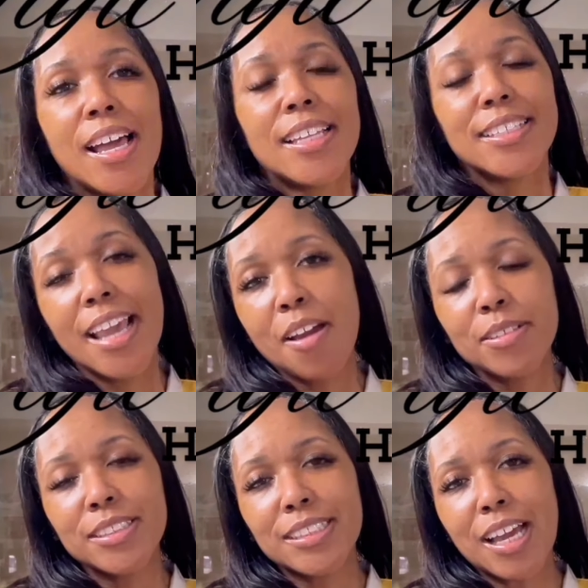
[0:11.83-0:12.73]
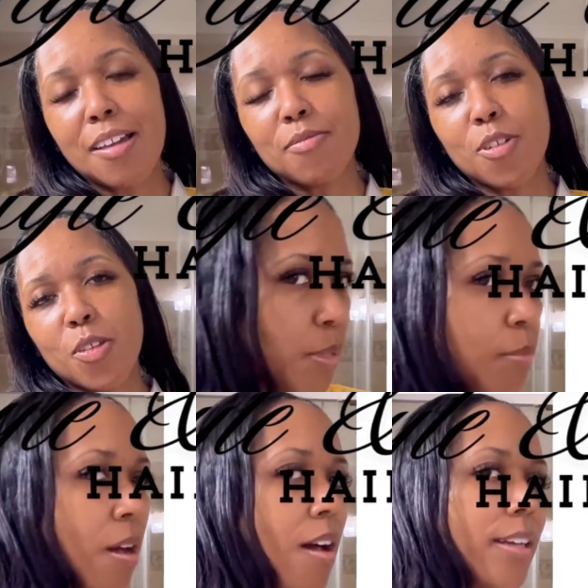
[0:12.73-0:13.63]
I'm
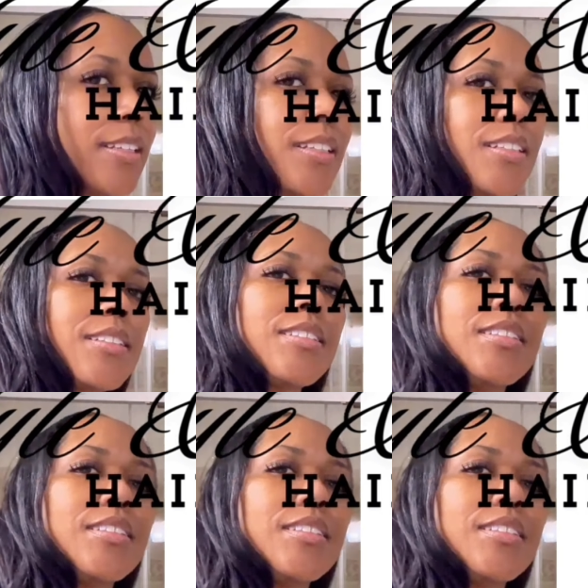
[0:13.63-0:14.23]
Lashana and I'm here to